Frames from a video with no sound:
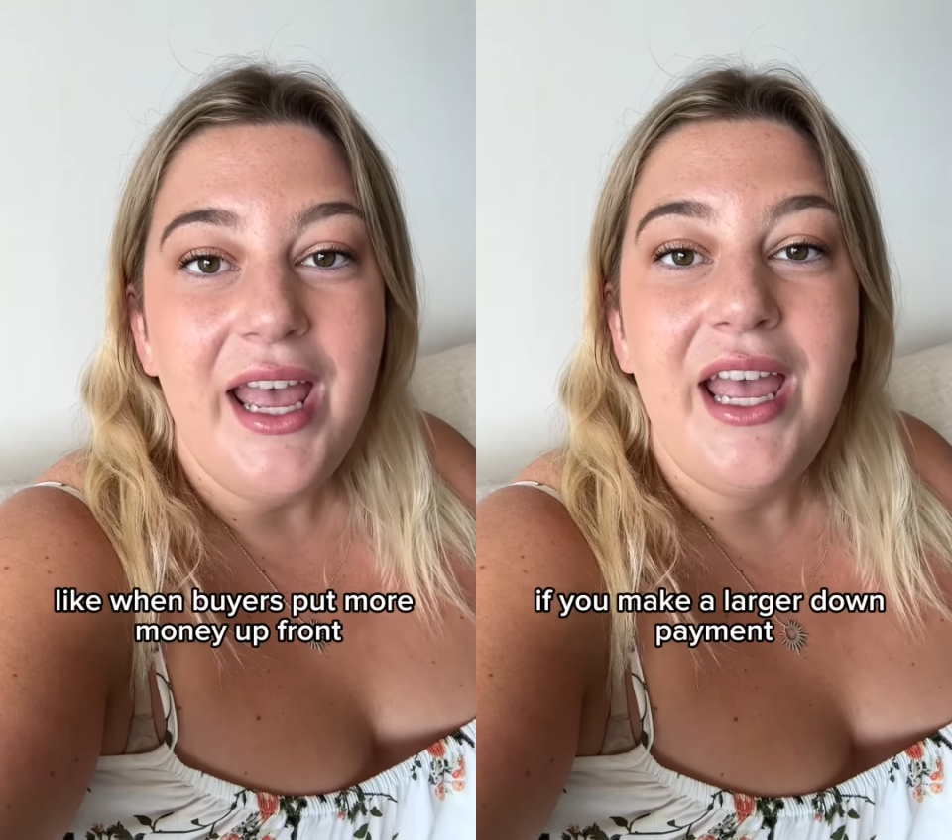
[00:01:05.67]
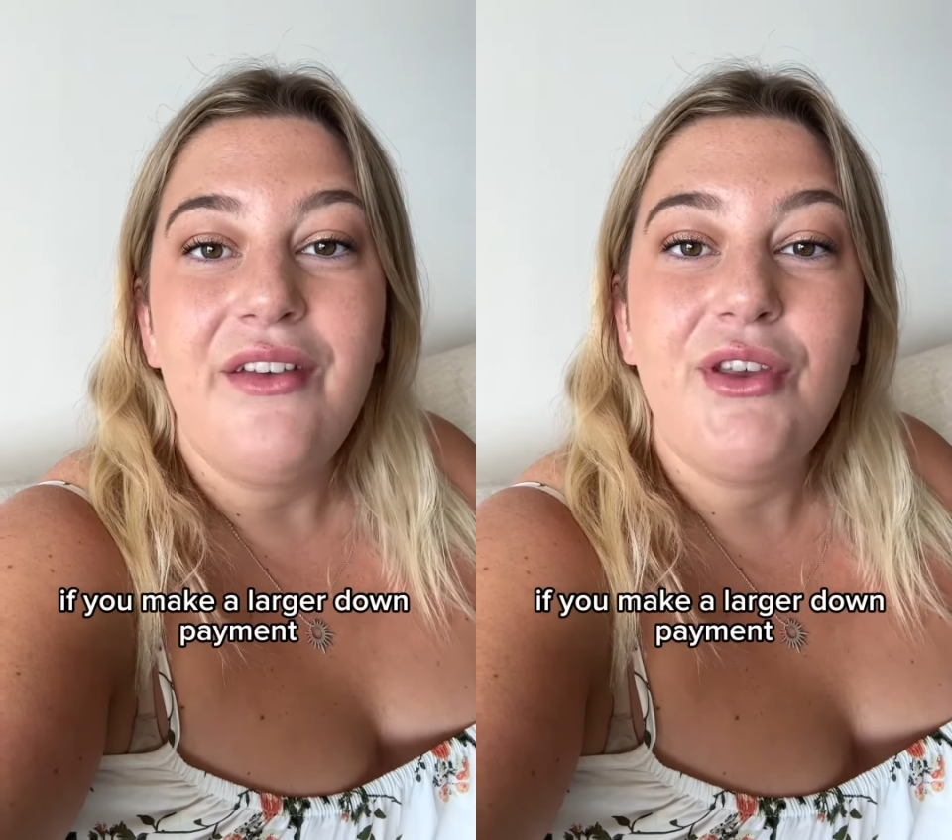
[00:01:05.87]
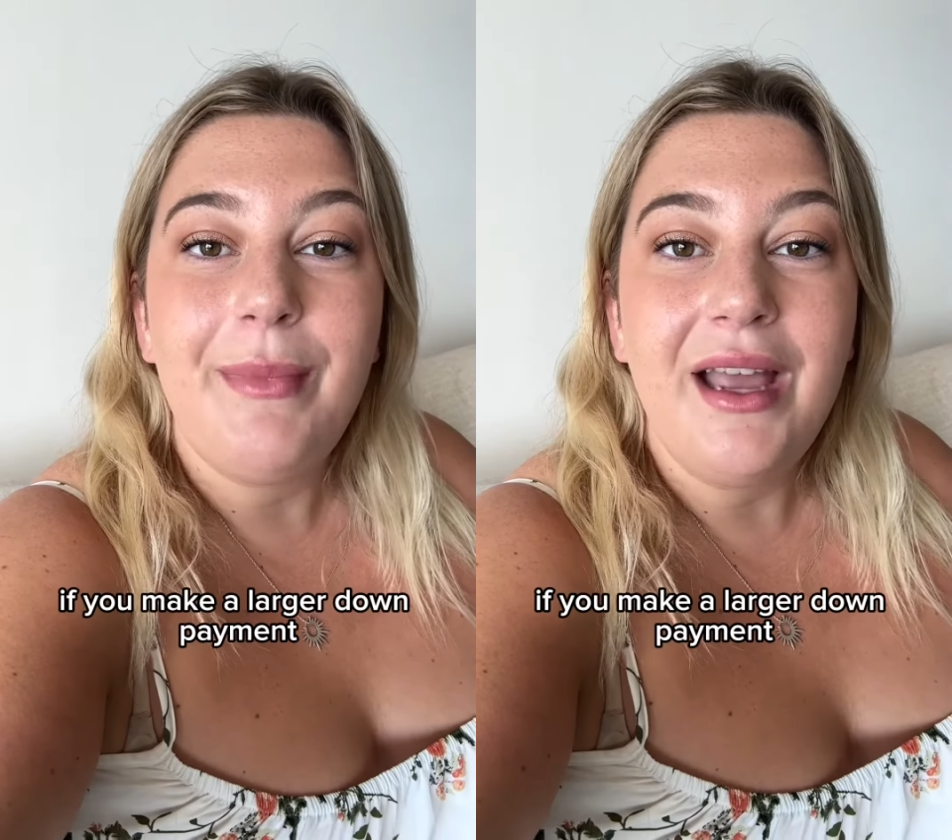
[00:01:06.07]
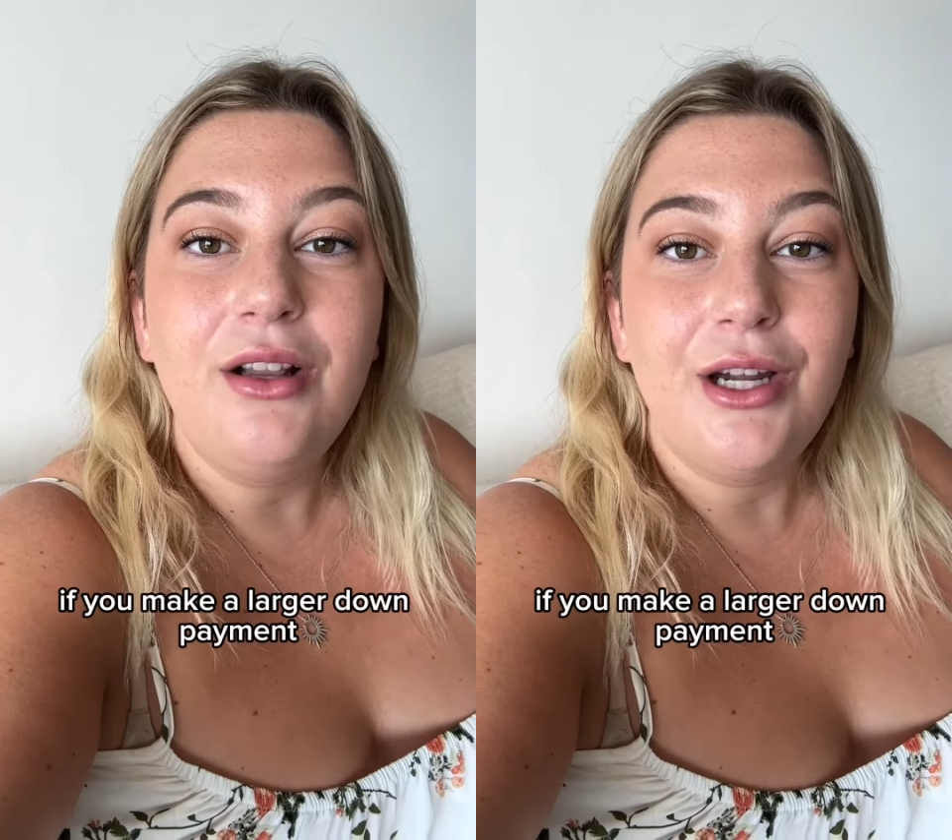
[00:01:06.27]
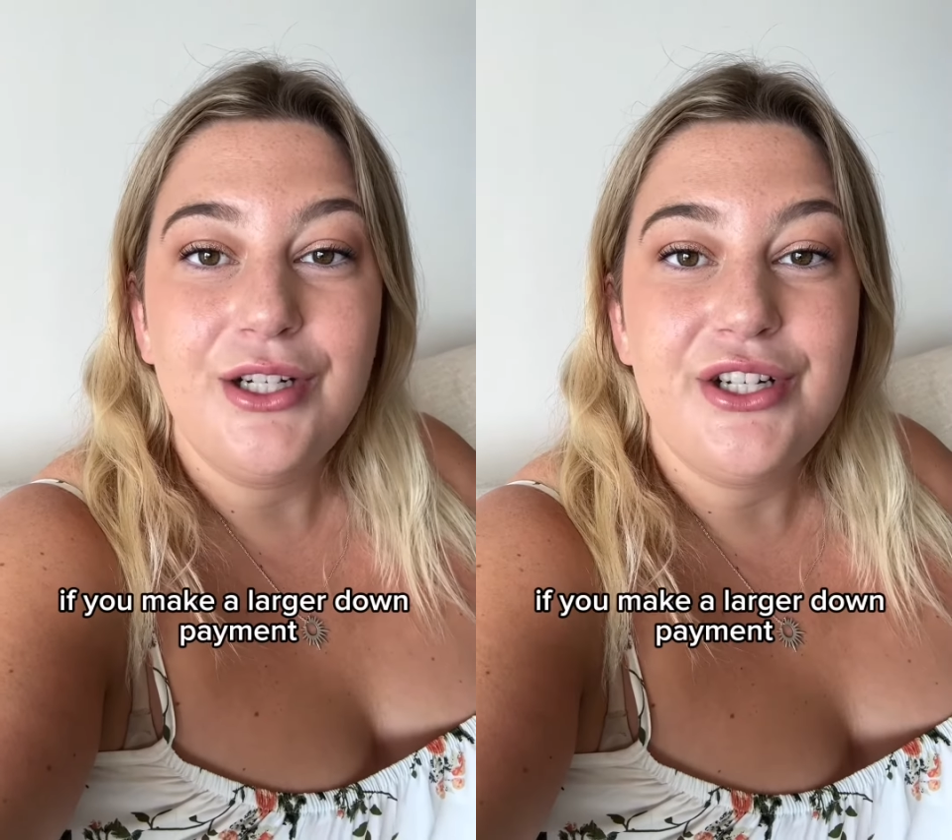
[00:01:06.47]
If you make a
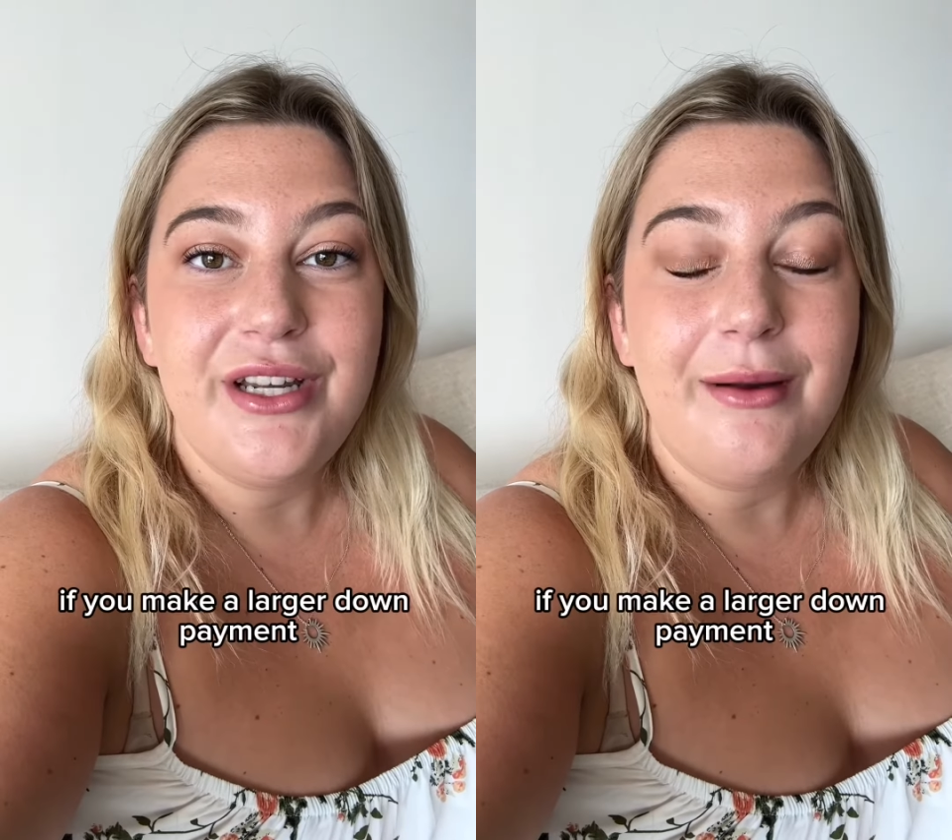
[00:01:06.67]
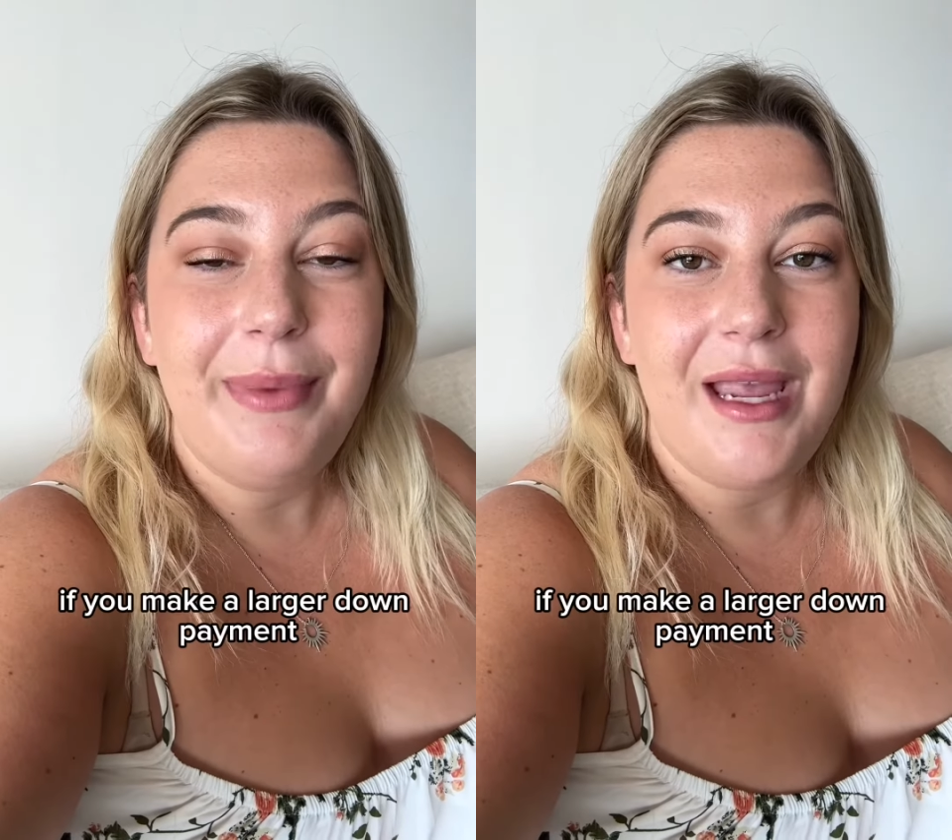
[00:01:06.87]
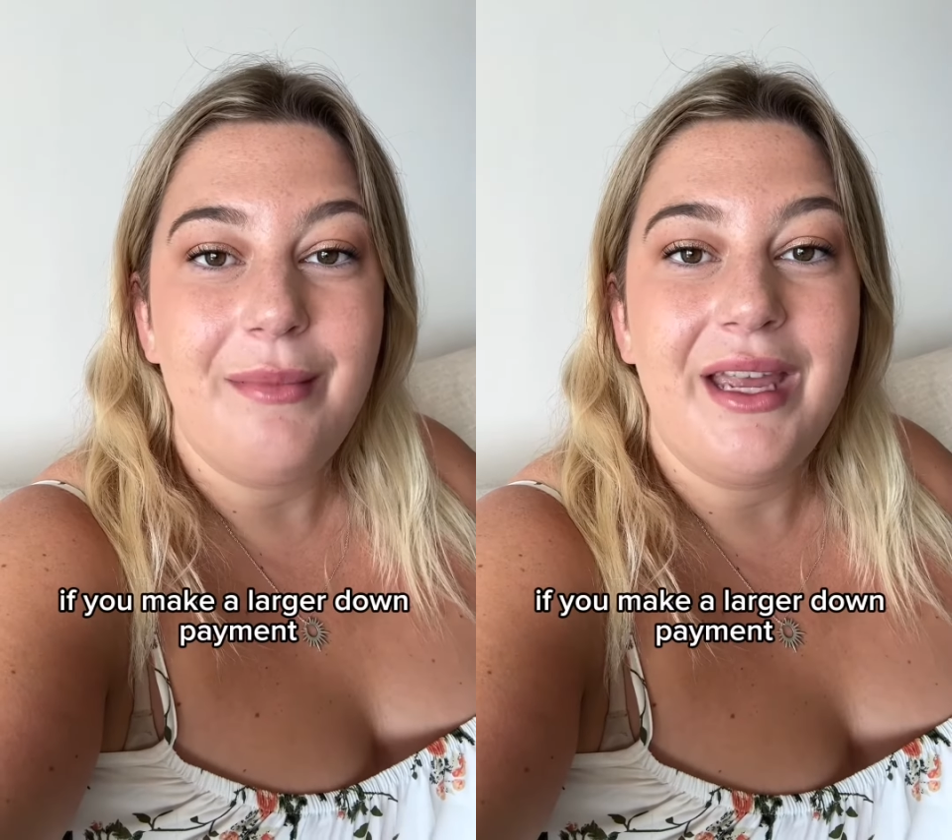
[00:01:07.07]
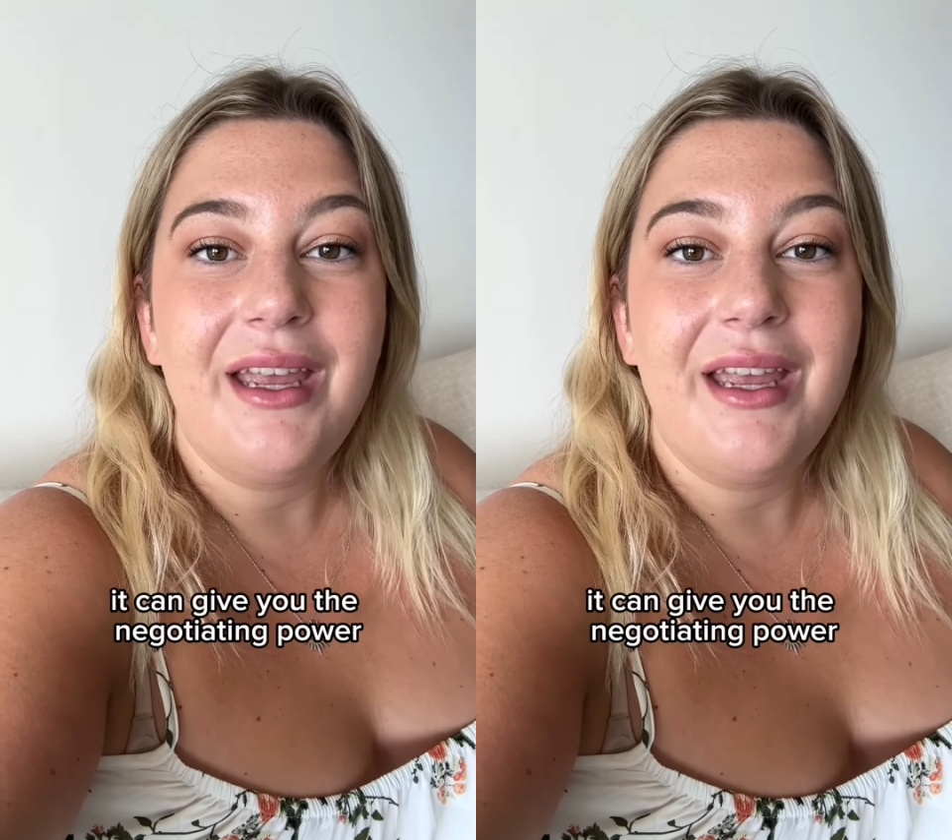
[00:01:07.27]
larger down payment,